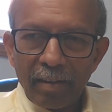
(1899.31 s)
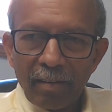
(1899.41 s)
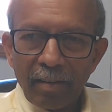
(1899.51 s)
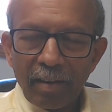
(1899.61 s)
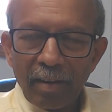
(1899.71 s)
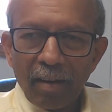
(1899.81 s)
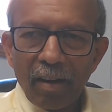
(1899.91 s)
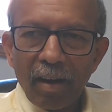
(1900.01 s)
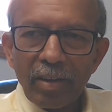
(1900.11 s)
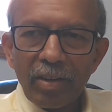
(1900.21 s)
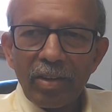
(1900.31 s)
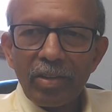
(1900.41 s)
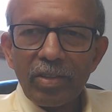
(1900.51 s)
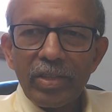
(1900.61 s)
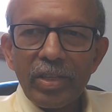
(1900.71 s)
are
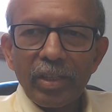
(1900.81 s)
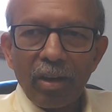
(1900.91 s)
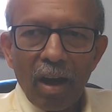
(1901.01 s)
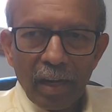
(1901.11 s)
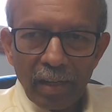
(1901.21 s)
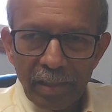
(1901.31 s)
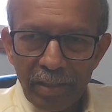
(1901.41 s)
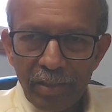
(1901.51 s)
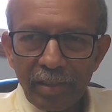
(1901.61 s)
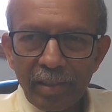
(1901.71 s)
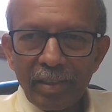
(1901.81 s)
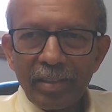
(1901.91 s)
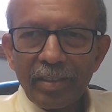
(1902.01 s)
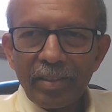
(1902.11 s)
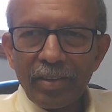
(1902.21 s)
scholars,
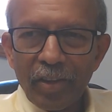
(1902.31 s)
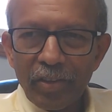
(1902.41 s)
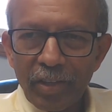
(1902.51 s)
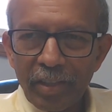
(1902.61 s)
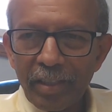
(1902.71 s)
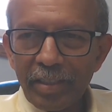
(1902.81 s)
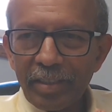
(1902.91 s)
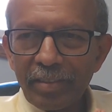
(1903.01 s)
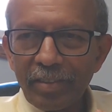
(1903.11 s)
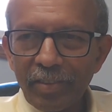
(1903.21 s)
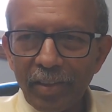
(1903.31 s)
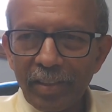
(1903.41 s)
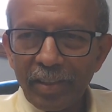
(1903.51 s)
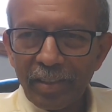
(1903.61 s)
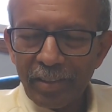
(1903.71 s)
teachers,
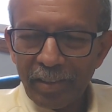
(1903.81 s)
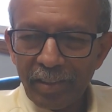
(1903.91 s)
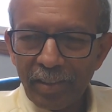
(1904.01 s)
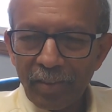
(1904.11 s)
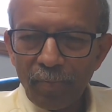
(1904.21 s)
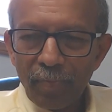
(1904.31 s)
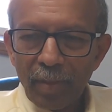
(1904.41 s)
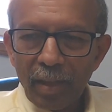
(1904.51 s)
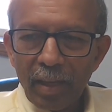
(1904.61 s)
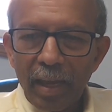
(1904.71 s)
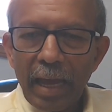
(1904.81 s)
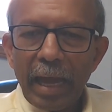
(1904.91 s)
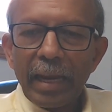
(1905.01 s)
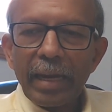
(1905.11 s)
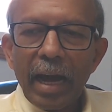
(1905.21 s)
researchers, and
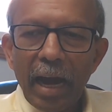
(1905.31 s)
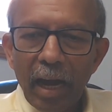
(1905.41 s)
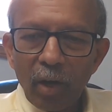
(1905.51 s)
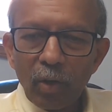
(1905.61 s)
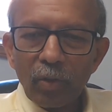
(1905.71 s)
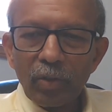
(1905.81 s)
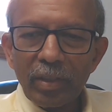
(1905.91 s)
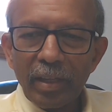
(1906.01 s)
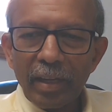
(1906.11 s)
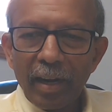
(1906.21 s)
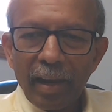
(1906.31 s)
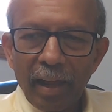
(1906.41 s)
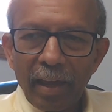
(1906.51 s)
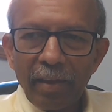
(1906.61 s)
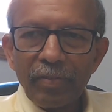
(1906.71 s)
how their
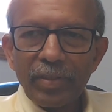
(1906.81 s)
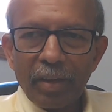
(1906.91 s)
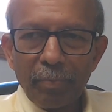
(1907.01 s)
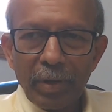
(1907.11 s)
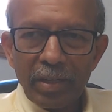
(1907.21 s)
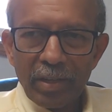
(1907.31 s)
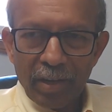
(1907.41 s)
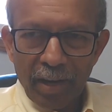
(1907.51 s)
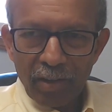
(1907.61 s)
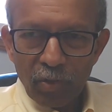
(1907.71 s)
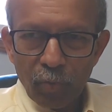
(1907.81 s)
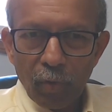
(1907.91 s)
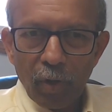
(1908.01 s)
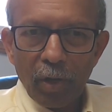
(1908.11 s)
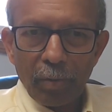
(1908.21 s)
lives have been
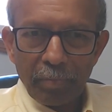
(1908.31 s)
transformed